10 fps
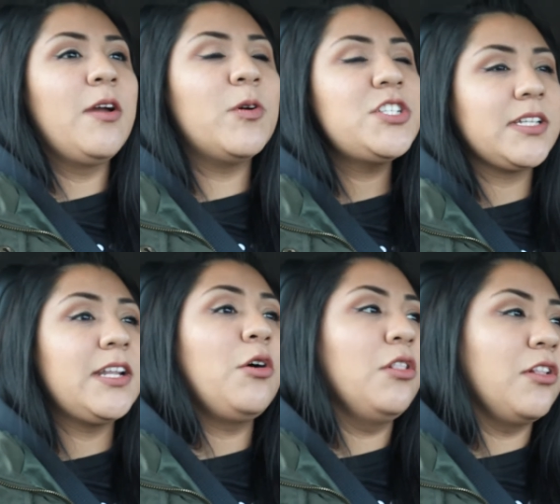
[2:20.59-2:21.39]
We're just
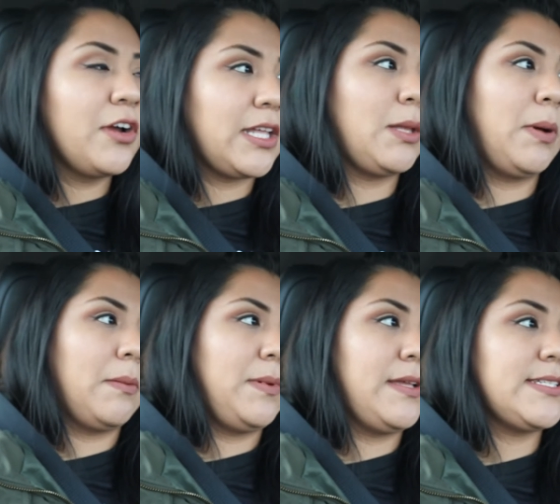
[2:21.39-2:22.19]
gonna go look at the
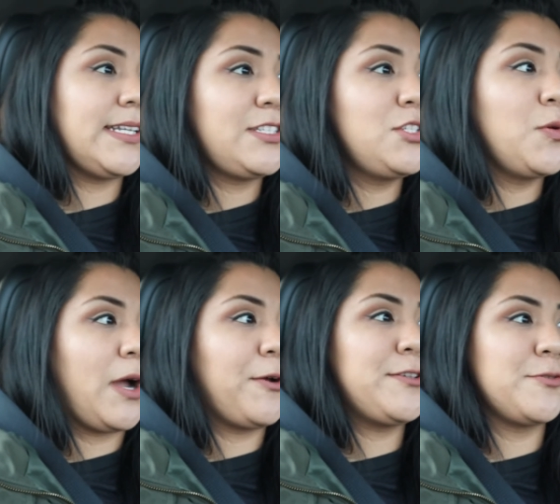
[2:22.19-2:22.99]
puppies and it's two
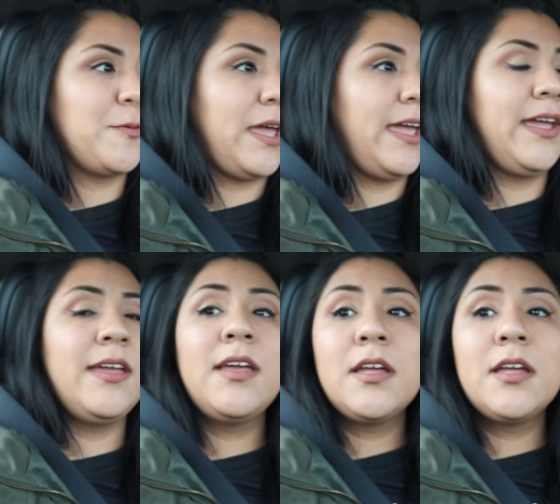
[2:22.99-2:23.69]
hours away.